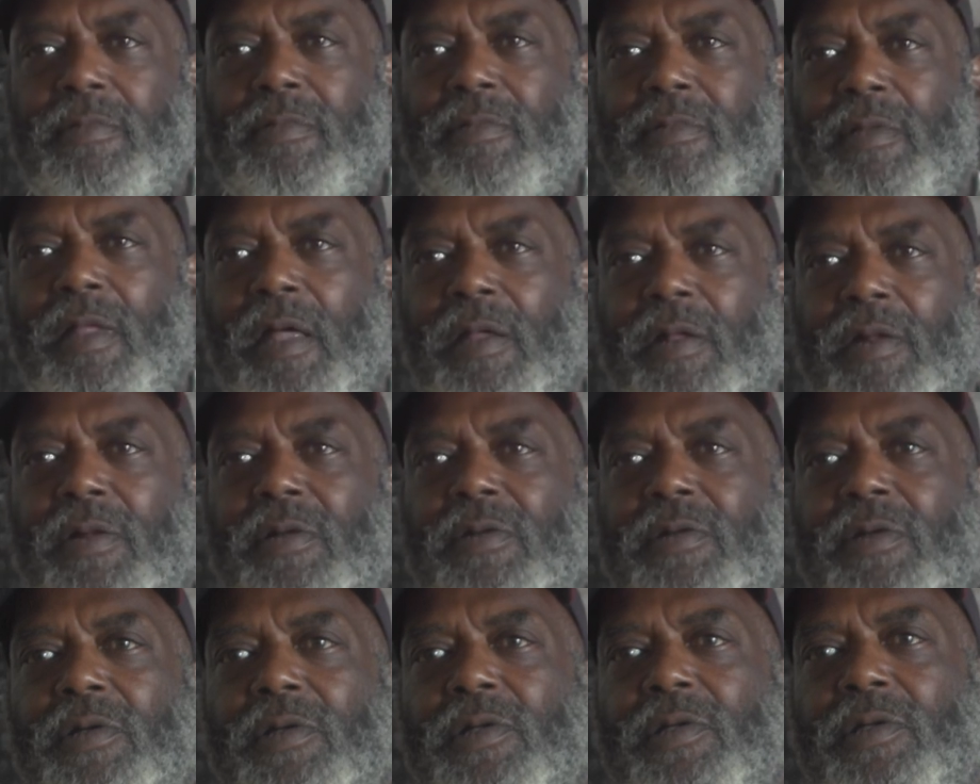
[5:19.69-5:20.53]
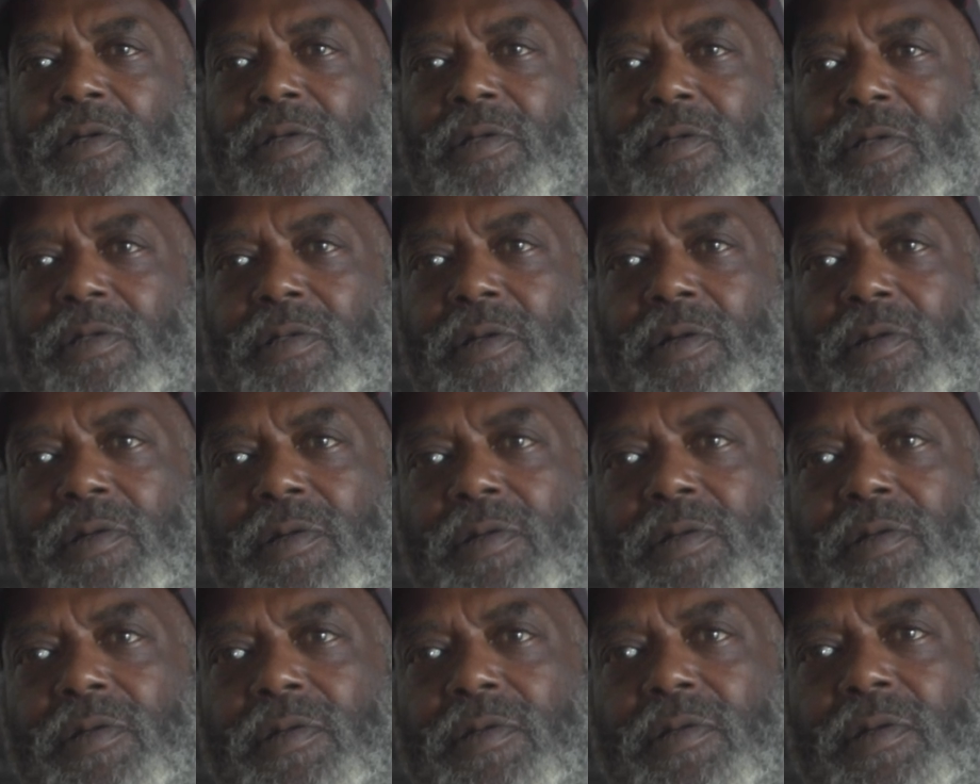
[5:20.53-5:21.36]
Once you get past
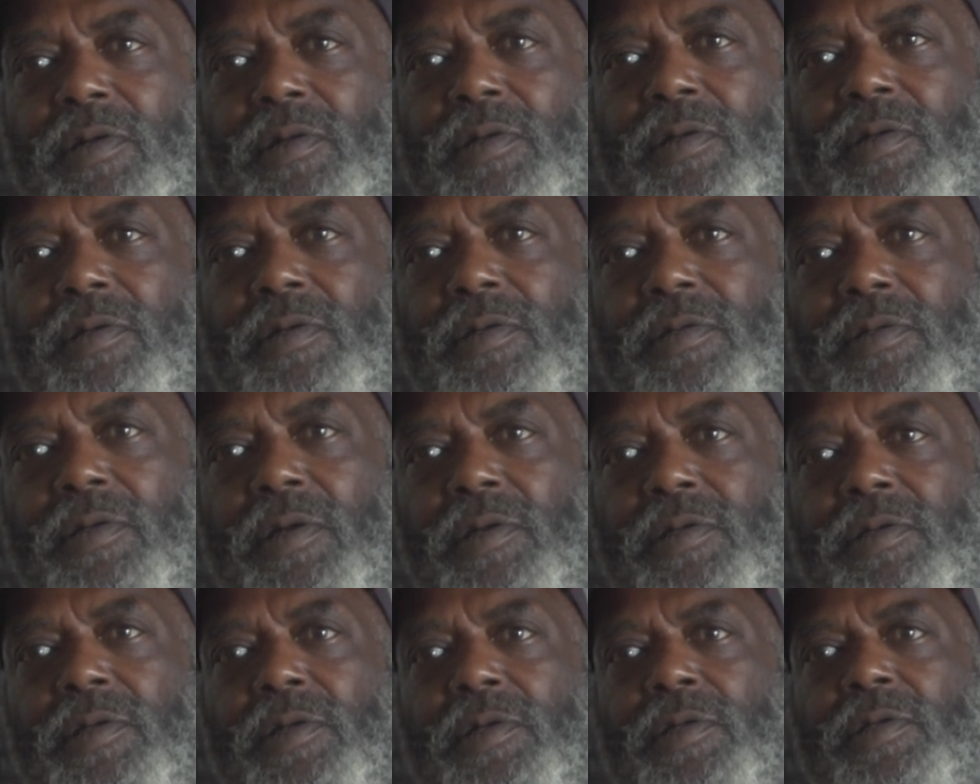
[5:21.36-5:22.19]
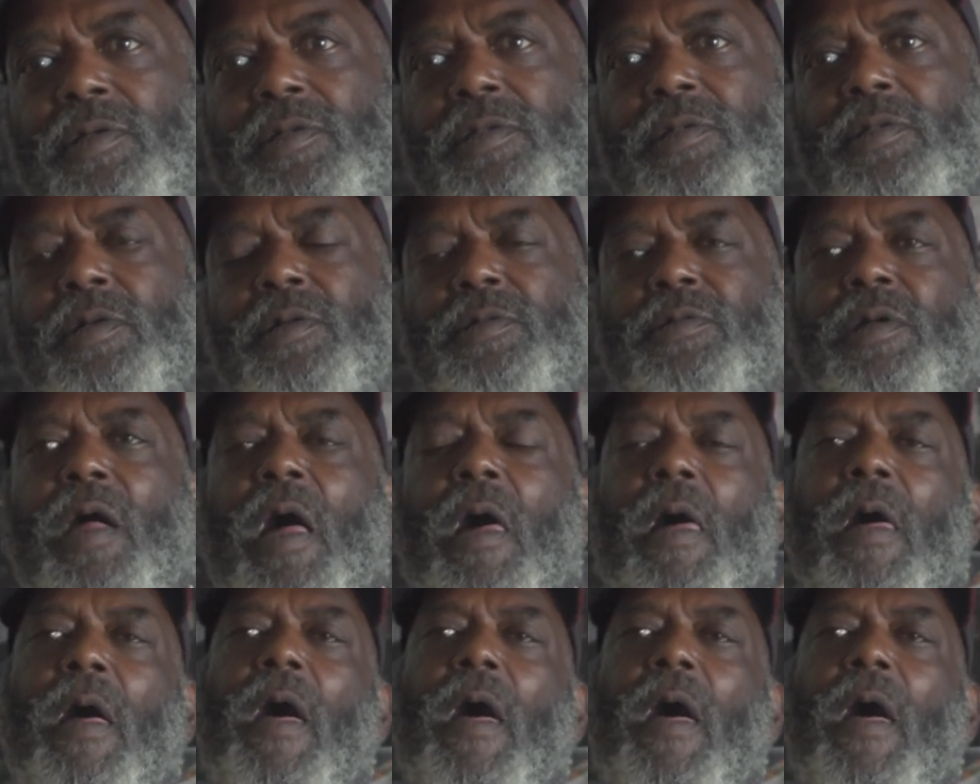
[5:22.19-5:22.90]
10 or 20 million, what do you even do with